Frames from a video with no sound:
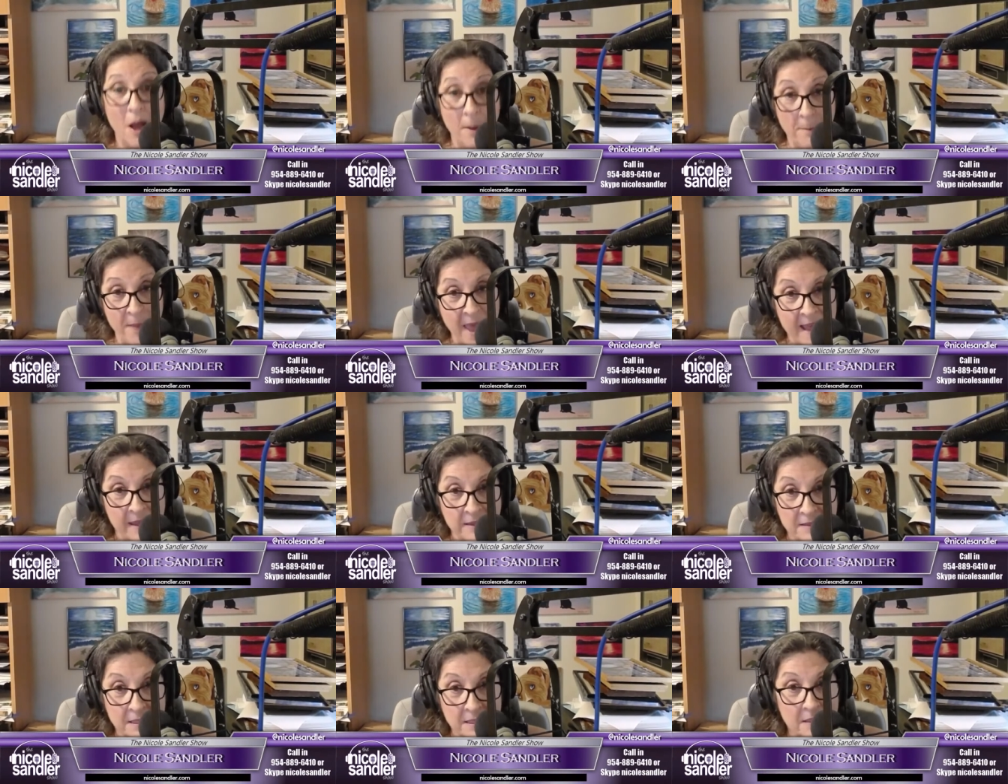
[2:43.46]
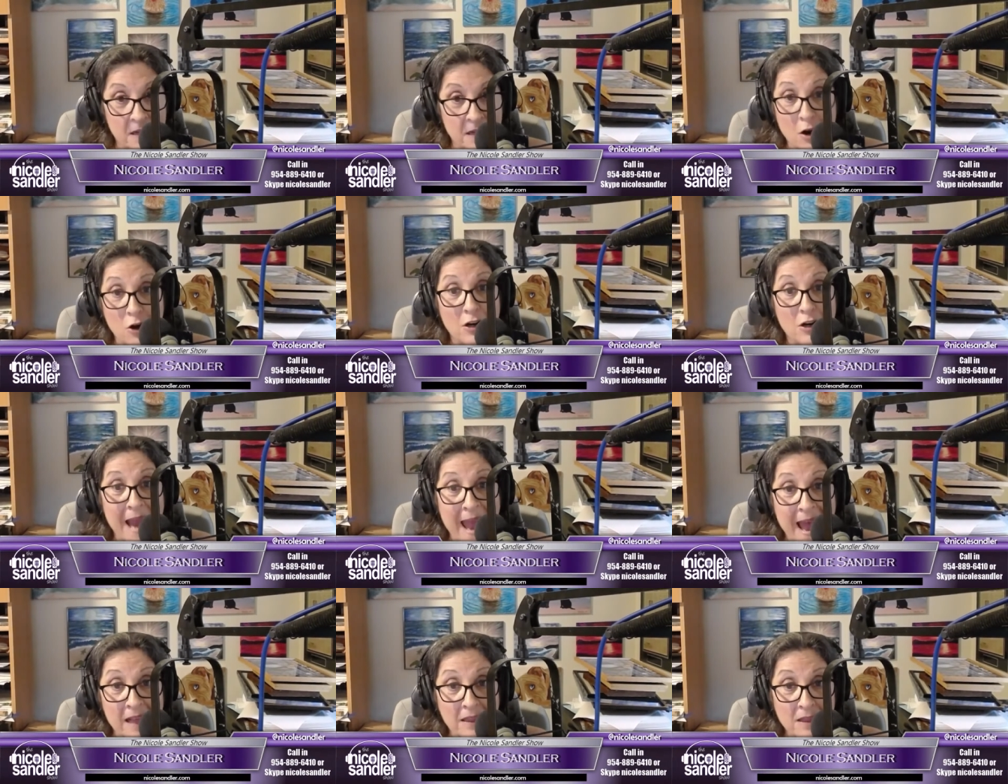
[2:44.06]
abandoned
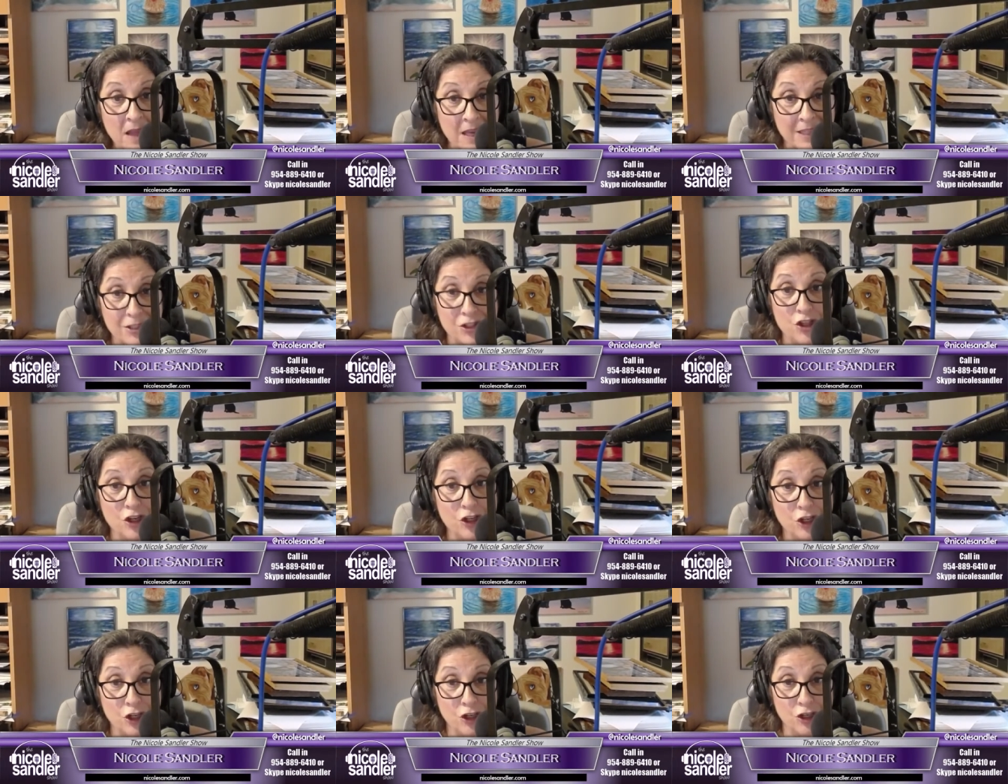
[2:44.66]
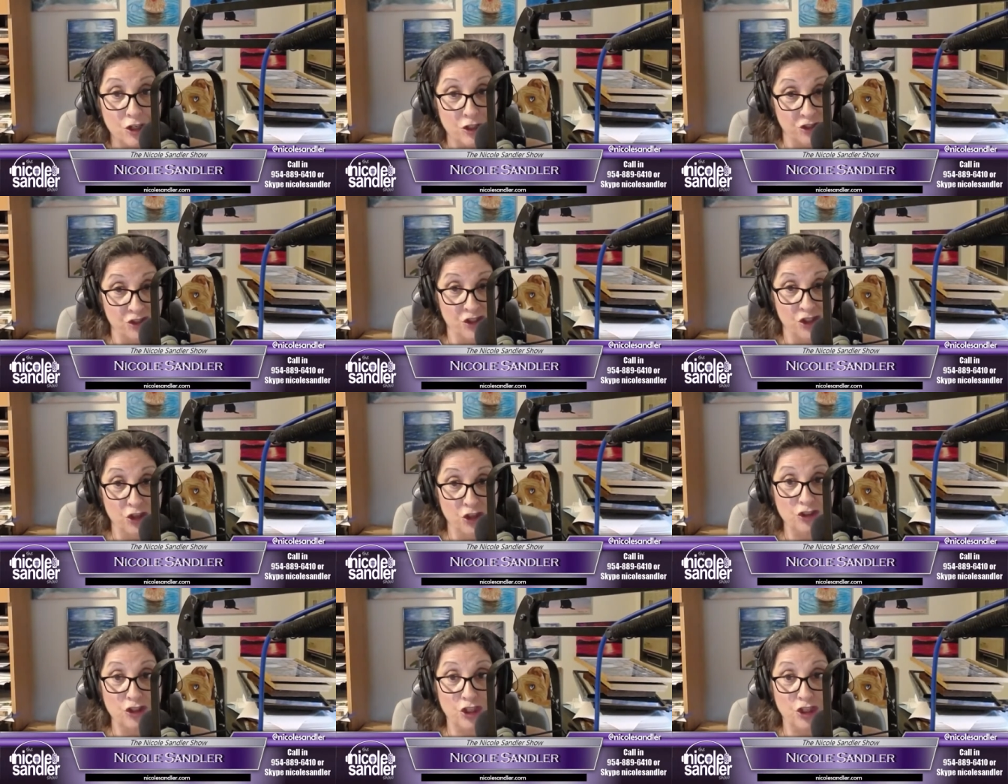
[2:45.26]
our allies, the
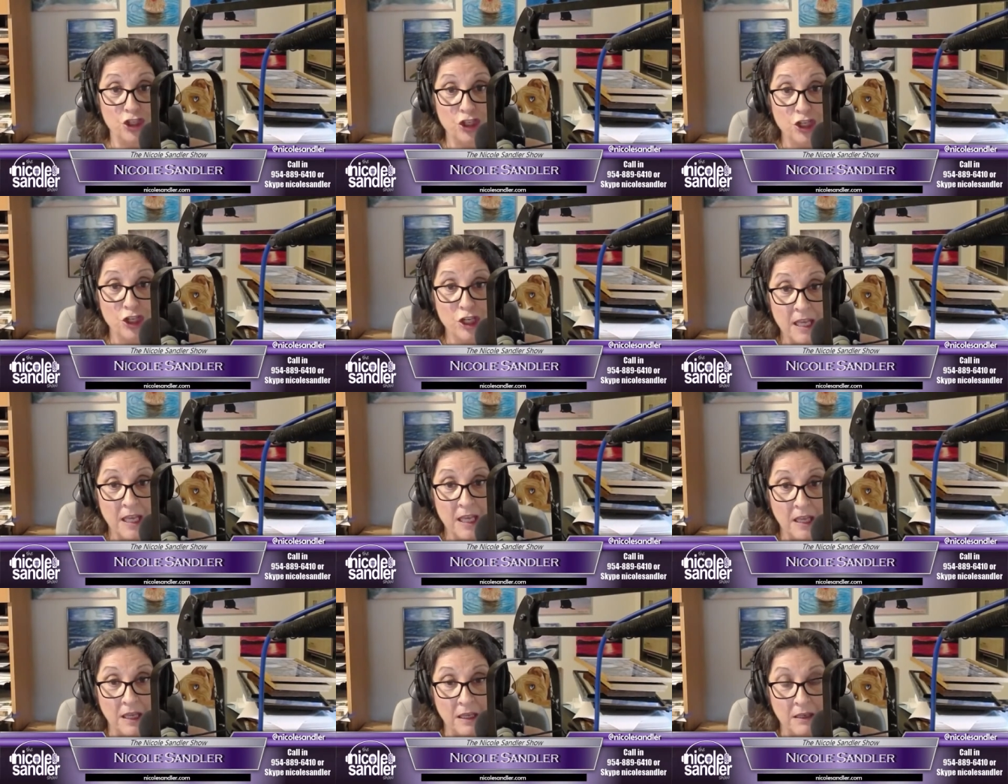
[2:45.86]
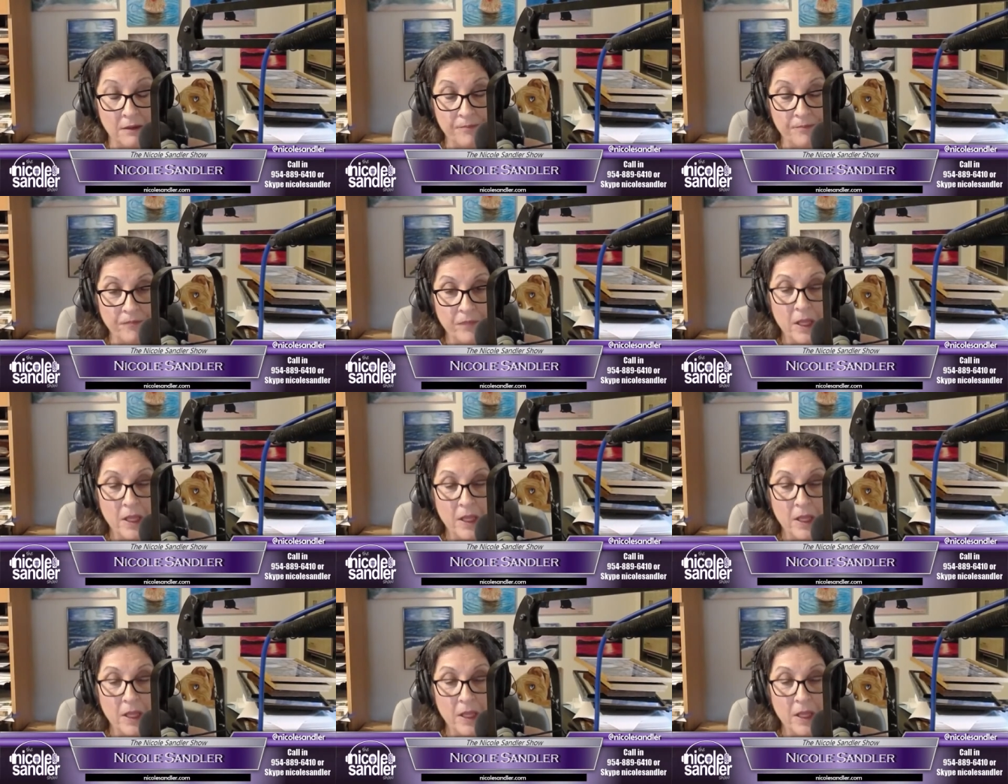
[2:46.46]
Kurds, to Turkey,